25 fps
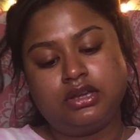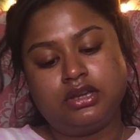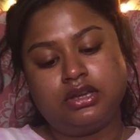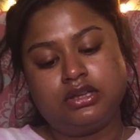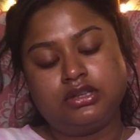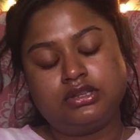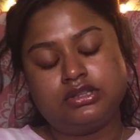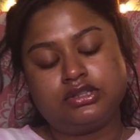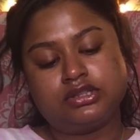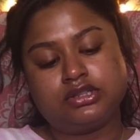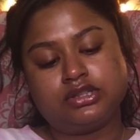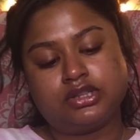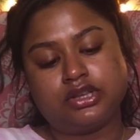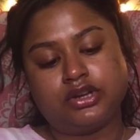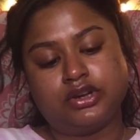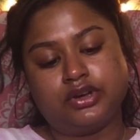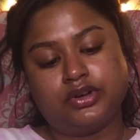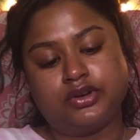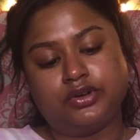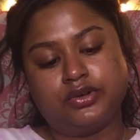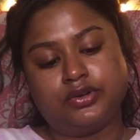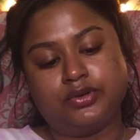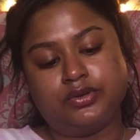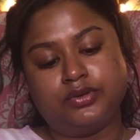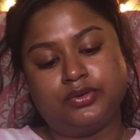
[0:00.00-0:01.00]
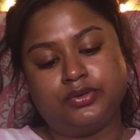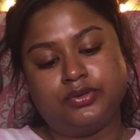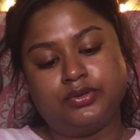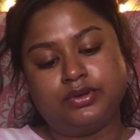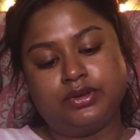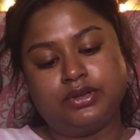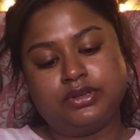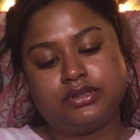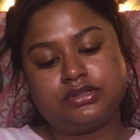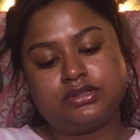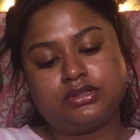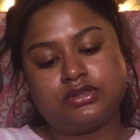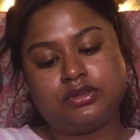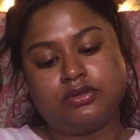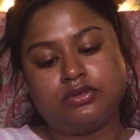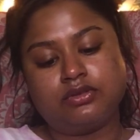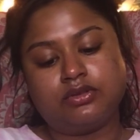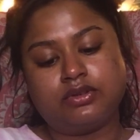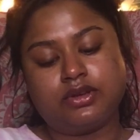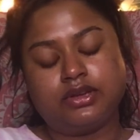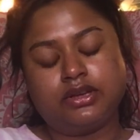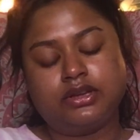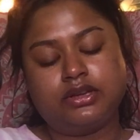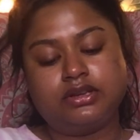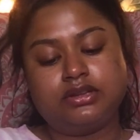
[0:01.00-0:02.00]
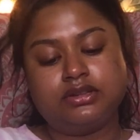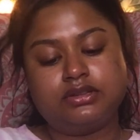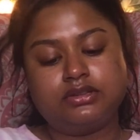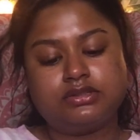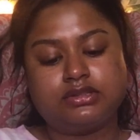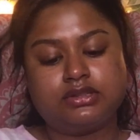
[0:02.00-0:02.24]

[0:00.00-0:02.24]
so it's so great